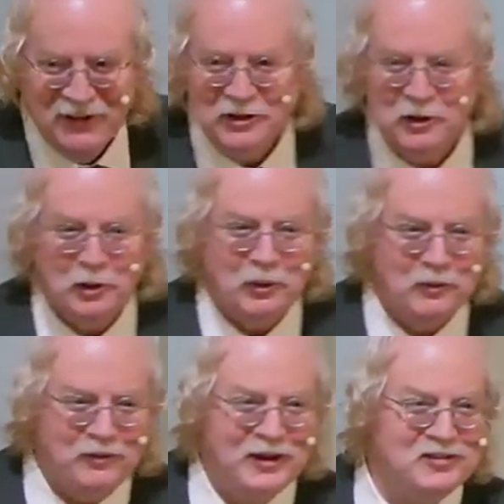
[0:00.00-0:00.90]
you know,
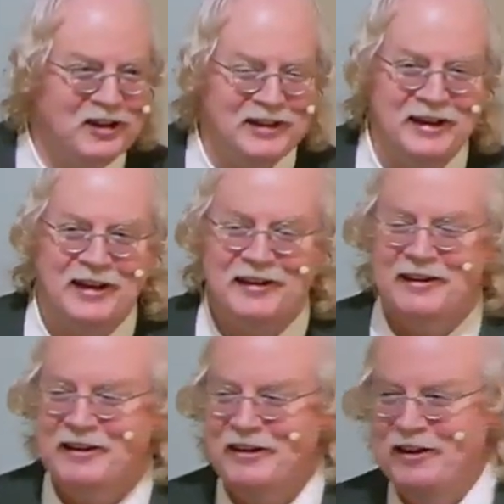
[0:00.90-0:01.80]
things like that. It,
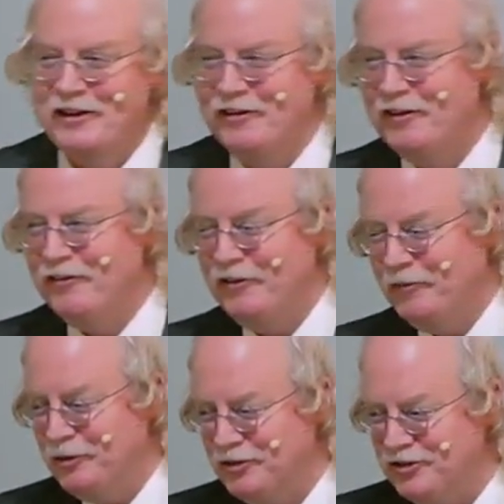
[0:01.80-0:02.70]
it, it, it
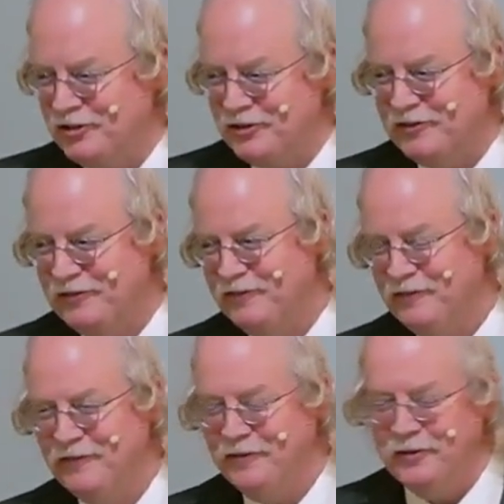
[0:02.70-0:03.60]
was,
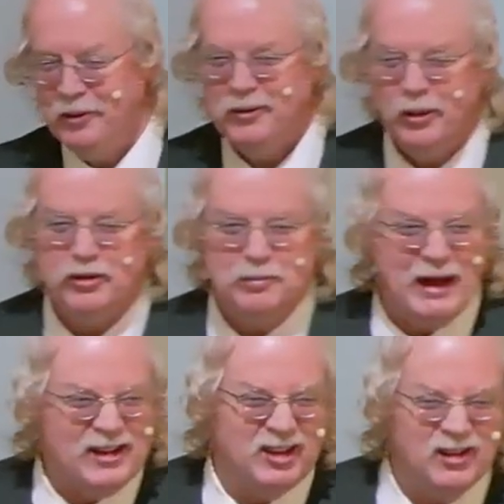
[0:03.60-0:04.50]
there, there was
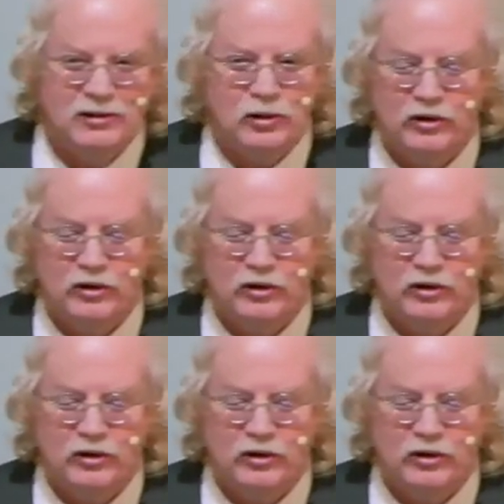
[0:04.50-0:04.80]
magic, no